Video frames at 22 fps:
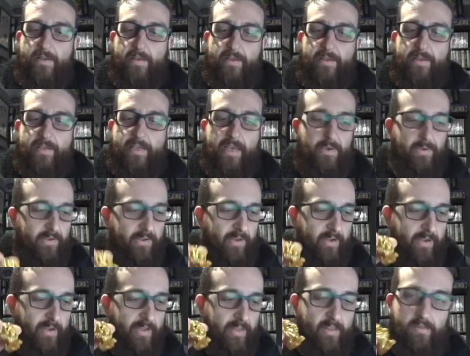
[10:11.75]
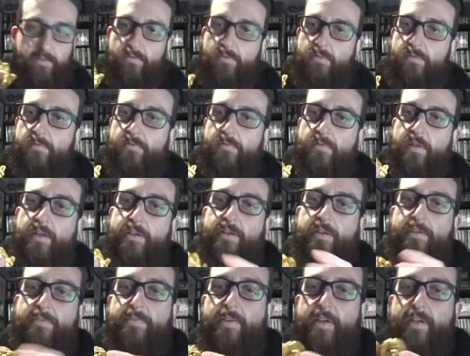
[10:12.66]
Okay, we got another. I
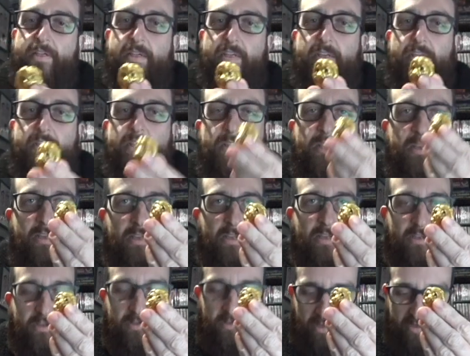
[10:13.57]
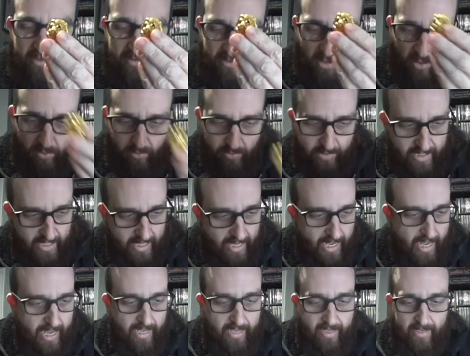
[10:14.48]
got a gold
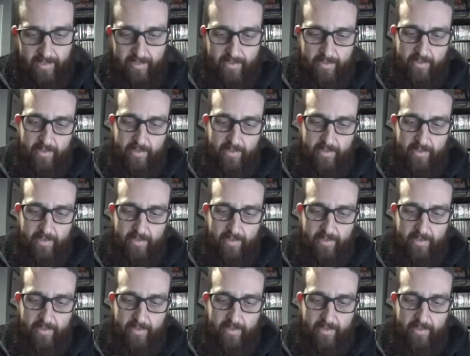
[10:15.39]
king.